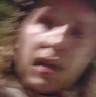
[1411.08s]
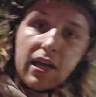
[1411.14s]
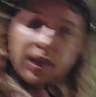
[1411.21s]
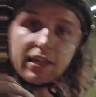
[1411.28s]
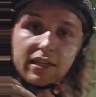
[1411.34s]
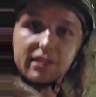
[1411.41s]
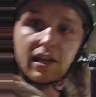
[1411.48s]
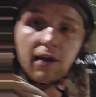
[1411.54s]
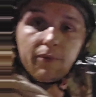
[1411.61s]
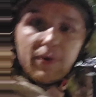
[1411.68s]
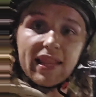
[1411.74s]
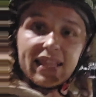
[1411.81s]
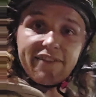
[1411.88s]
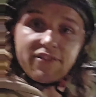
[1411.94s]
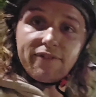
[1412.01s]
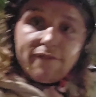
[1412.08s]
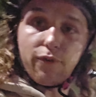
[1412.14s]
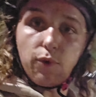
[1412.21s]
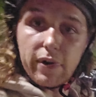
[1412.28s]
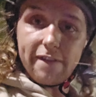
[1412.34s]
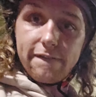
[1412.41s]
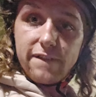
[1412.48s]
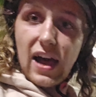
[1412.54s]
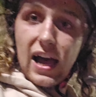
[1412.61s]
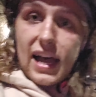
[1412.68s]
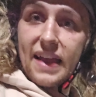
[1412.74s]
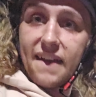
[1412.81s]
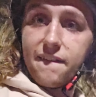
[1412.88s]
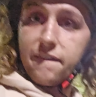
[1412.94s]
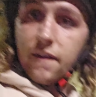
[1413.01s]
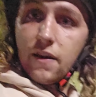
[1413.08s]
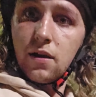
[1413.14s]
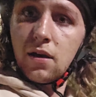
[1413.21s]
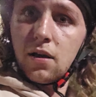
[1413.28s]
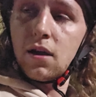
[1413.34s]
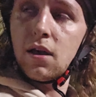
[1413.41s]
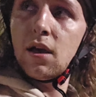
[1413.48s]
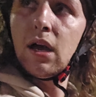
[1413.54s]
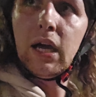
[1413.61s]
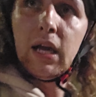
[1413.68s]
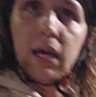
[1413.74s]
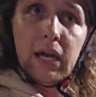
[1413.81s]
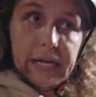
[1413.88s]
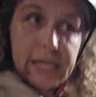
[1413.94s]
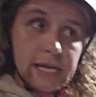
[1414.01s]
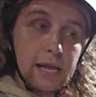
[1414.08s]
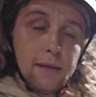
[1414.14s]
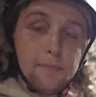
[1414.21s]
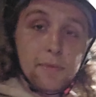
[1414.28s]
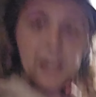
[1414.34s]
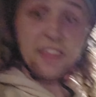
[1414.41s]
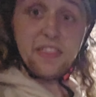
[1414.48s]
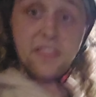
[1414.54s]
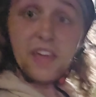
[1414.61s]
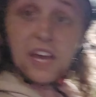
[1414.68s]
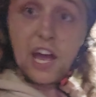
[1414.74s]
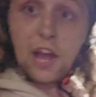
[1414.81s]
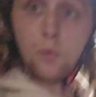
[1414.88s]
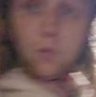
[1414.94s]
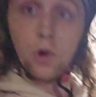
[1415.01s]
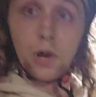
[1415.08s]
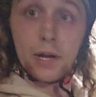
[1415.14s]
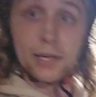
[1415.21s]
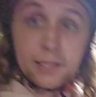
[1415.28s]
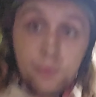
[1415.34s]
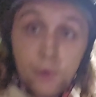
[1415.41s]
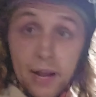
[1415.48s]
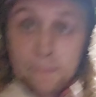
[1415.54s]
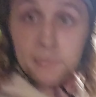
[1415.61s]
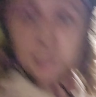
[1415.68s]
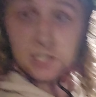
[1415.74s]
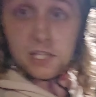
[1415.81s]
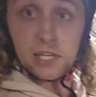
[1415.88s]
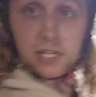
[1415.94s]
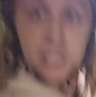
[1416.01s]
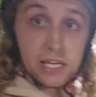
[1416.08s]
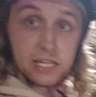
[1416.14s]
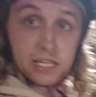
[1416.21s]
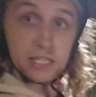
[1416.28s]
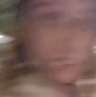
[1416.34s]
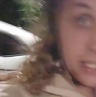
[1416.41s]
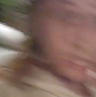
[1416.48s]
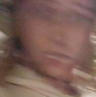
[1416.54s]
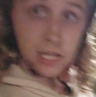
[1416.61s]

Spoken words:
it is now 11:45. And I think what I'm missing is